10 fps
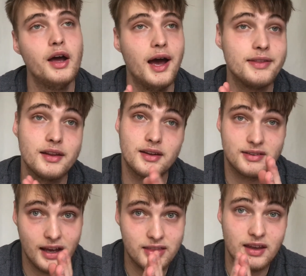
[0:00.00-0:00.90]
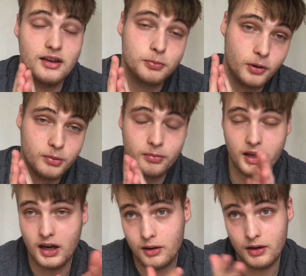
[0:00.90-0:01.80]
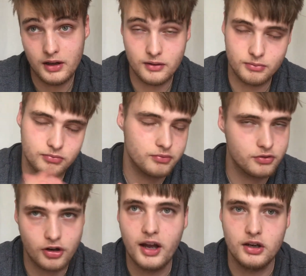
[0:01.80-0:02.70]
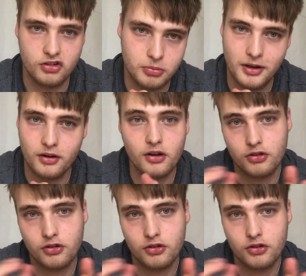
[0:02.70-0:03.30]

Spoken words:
and then the setting is probably going to change, to be honest.